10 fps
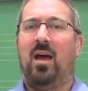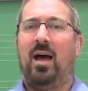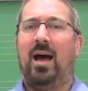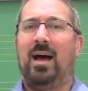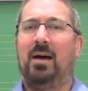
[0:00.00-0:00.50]

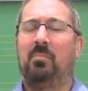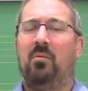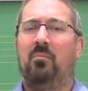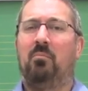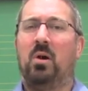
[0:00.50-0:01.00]

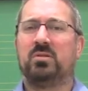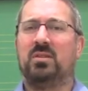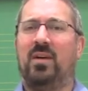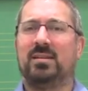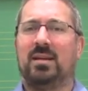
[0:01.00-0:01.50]
Um, most
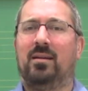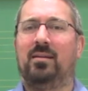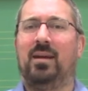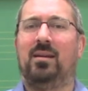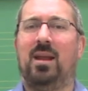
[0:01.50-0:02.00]
of us on a
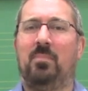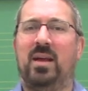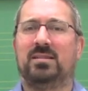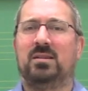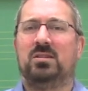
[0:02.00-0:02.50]
day-to-day -day
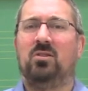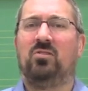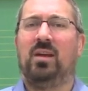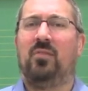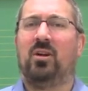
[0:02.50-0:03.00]
basis
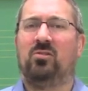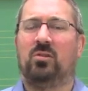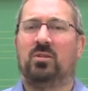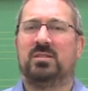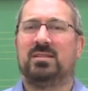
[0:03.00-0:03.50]
usually have our
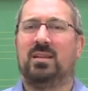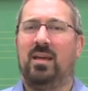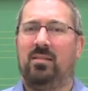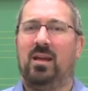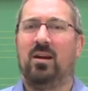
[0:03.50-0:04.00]
shoulders
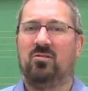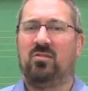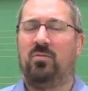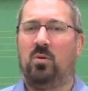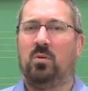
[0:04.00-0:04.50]
slightly
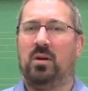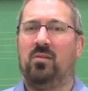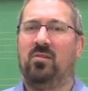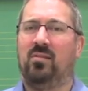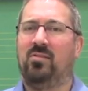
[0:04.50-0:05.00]
hunched forward,
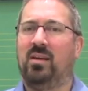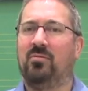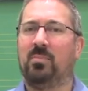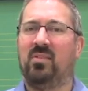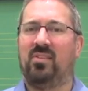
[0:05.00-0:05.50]
as you can see
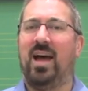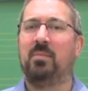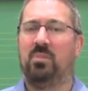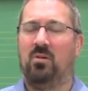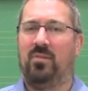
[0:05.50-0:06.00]
from the
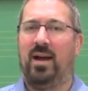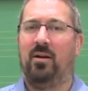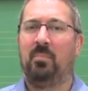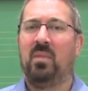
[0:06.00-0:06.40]
side profile.